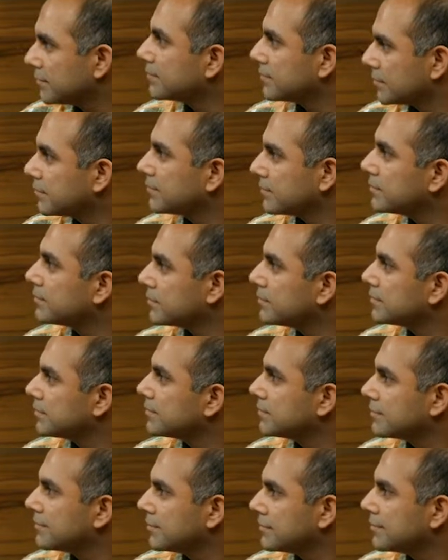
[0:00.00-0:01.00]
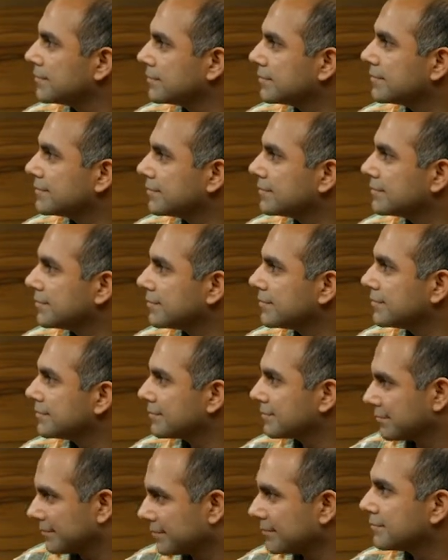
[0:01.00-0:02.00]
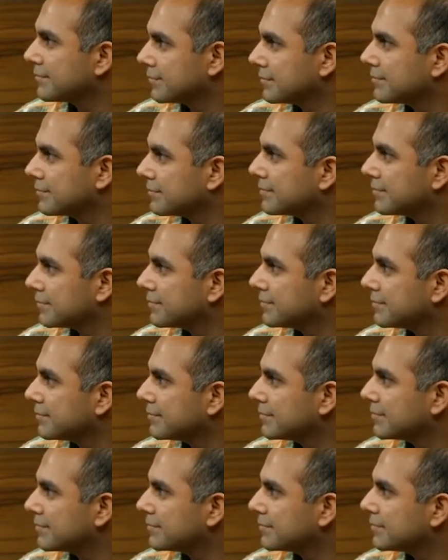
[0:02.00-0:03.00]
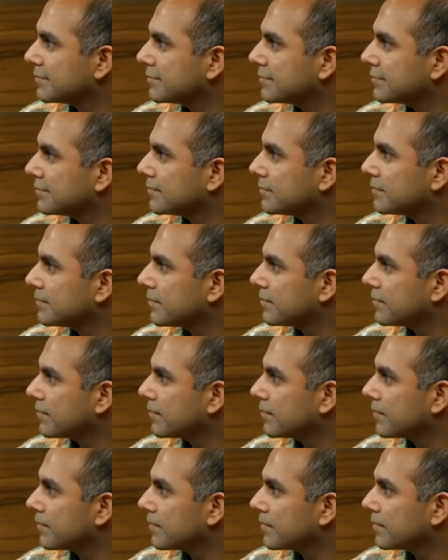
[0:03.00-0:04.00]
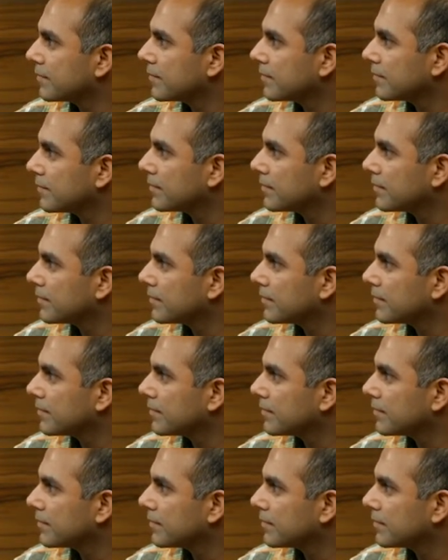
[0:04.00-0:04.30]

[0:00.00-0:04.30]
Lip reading: The person shown says nothing.